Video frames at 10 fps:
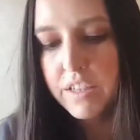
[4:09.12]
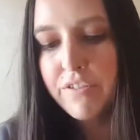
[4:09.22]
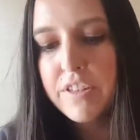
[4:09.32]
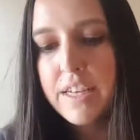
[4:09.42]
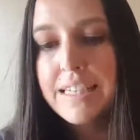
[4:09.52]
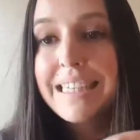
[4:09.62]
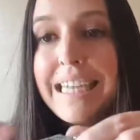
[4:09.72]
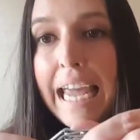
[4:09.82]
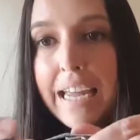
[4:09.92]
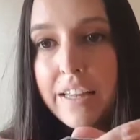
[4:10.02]
different size
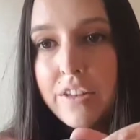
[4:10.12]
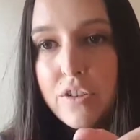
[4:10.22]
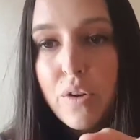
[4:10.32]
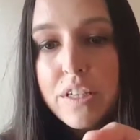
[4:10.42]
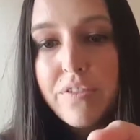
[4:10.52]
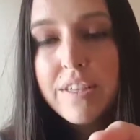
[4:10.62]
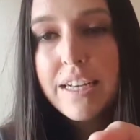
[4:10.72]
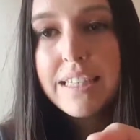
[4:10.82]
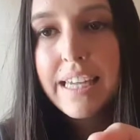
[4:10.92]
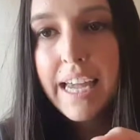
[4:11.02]
gauge. There's only different
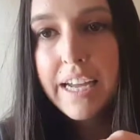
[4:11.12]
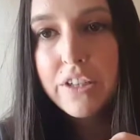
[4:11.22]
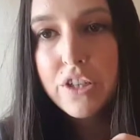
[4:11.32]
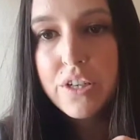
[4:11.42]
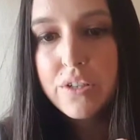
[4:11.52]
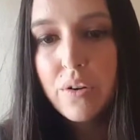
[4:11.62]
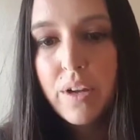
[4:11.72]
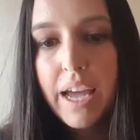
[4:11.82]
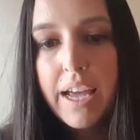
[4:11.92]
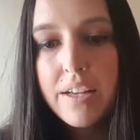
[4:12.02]
size gauges,
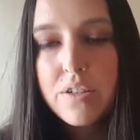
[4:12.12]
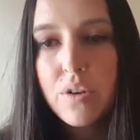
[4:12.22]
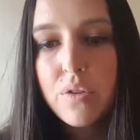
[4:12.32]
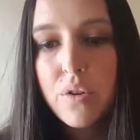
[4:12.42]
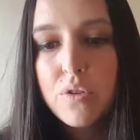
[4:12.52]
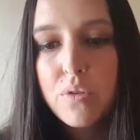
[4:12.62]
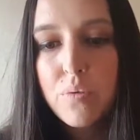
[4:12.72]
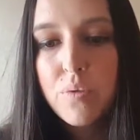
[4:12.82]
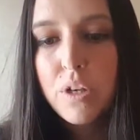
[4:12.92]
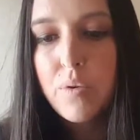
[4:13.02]
okay? So those are
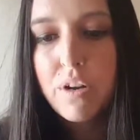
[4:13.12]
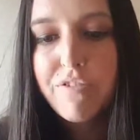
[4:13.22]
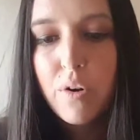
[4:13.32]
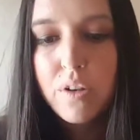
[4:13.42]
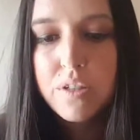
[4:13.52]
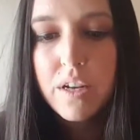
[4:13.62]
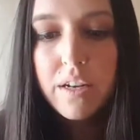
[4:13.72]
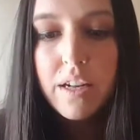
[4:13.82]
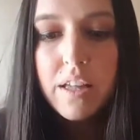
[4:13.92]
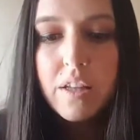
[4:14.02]
where you want to focus
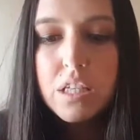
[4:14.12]
on.